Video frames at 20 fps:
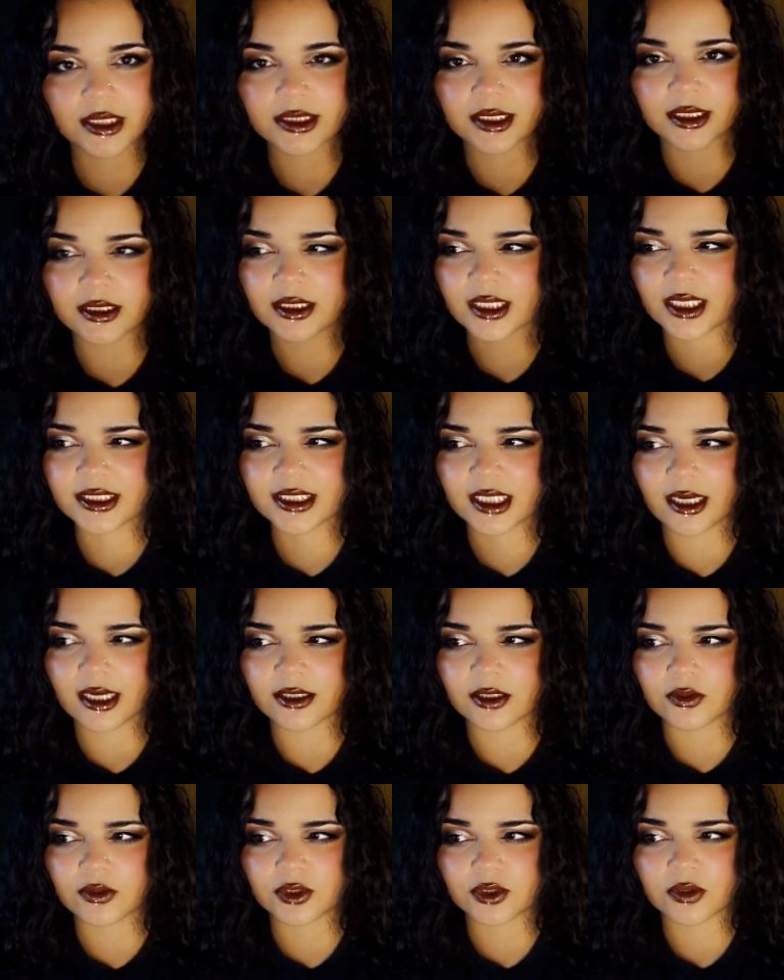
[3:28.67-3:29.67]
That's it. That's
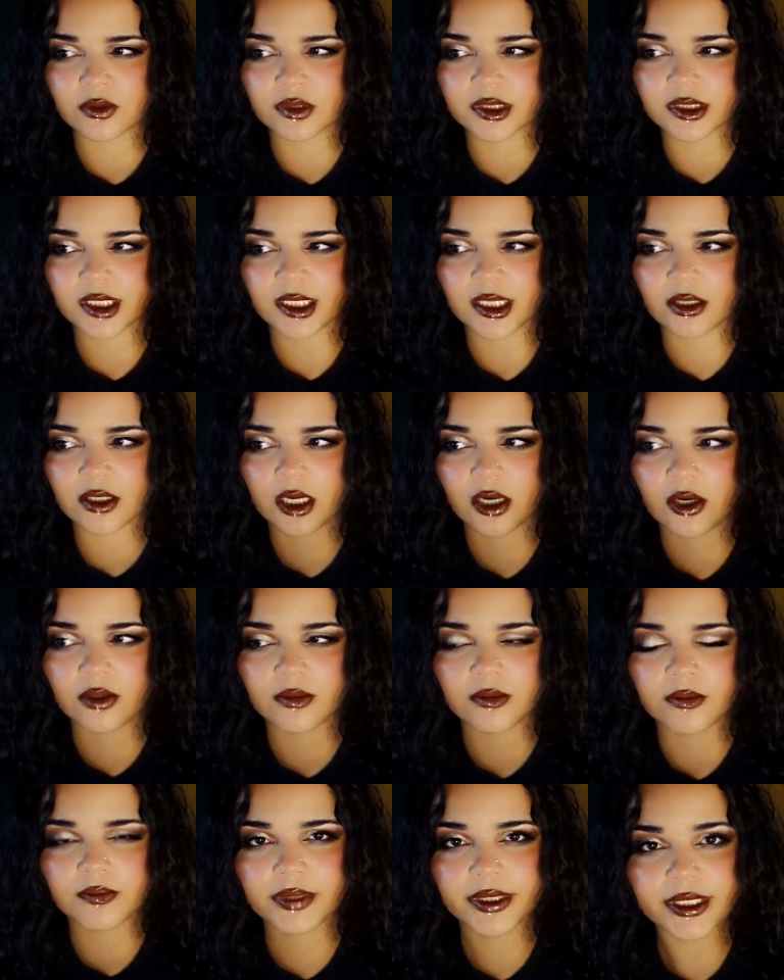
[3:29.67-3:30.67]
kind of delusional to say out
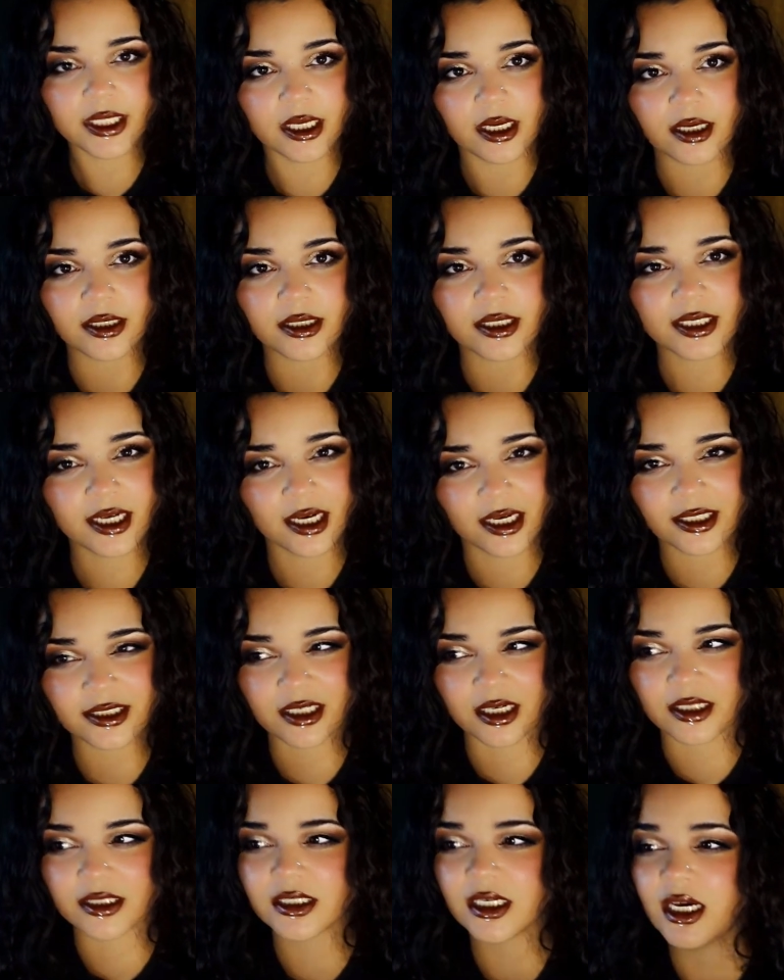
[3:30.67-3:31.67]
loud, but yeah, it kind of
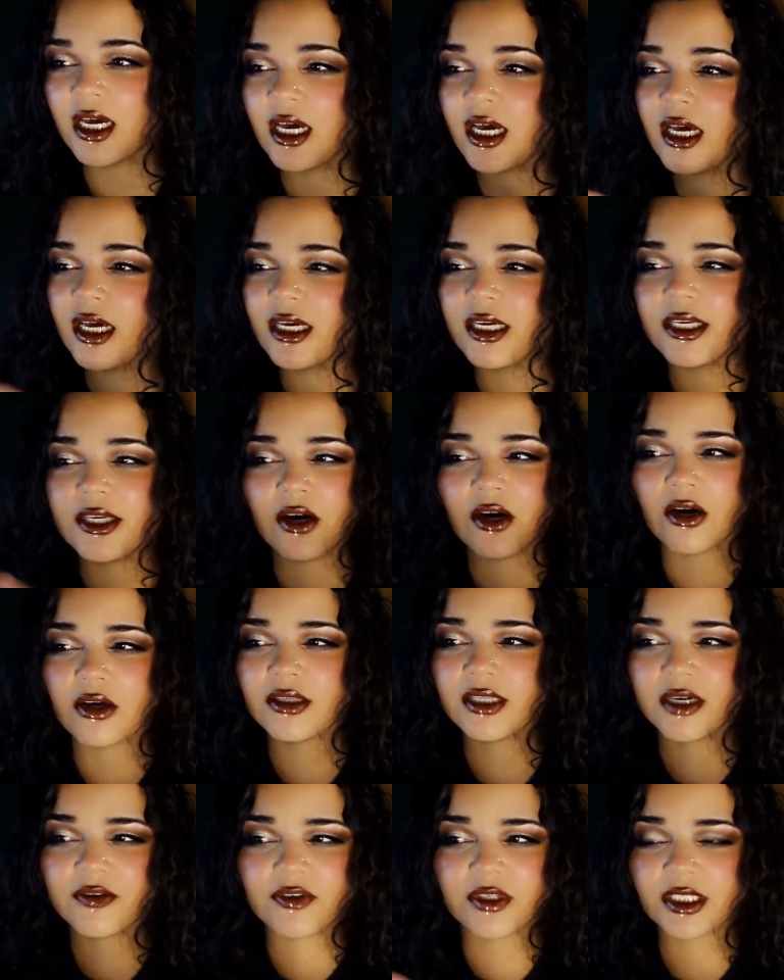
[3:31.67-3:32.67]
does.
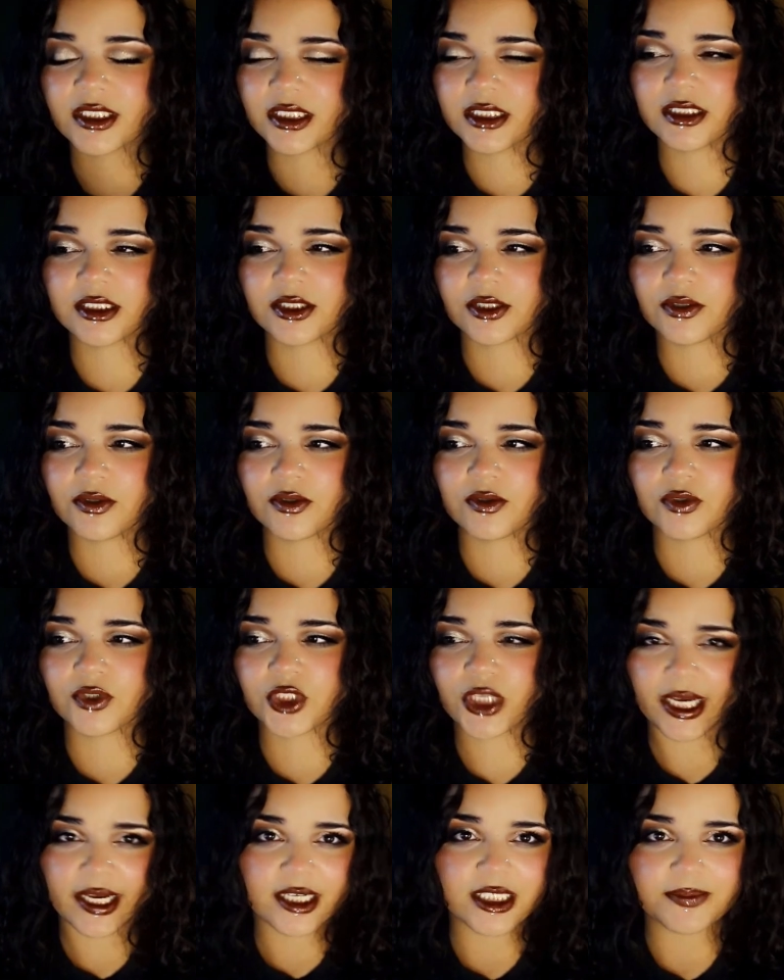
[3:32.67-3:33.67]
Y'all never listen to
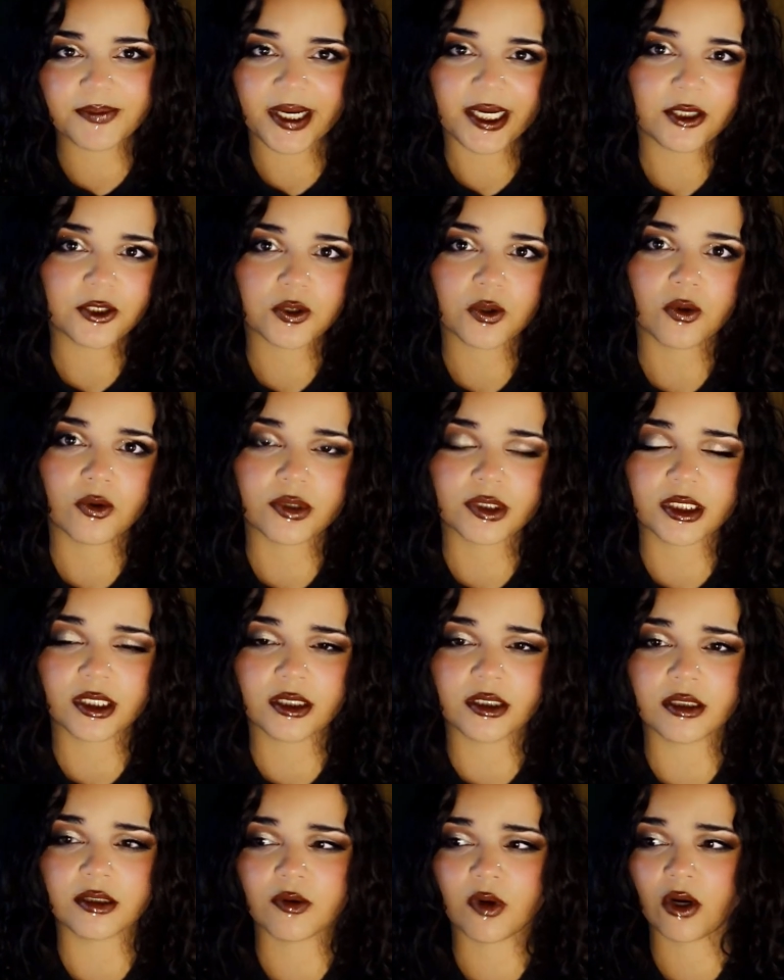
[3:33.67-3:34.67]
Chance by Angel
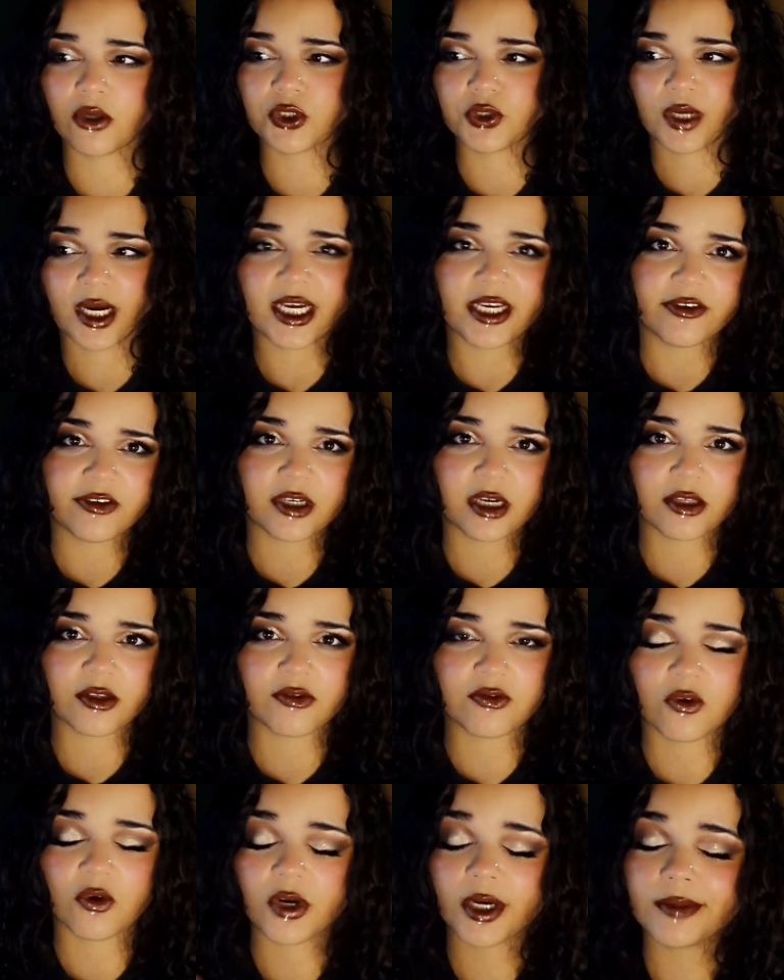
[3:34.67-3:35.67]
Olsen while dry heaving on the
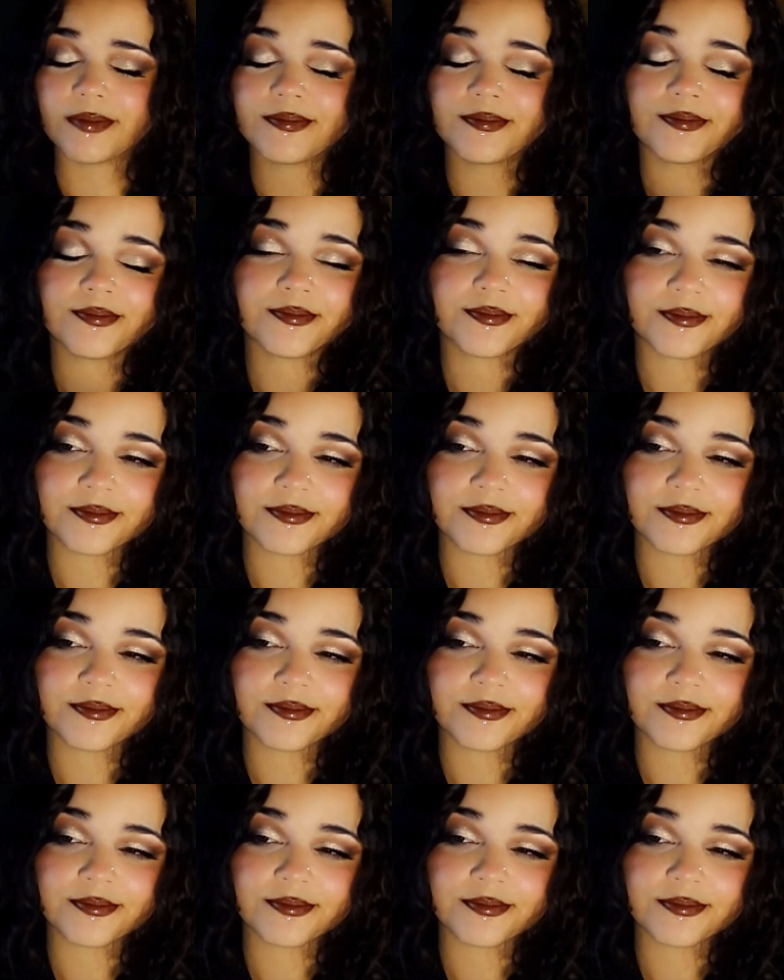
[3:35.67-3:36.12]
floor?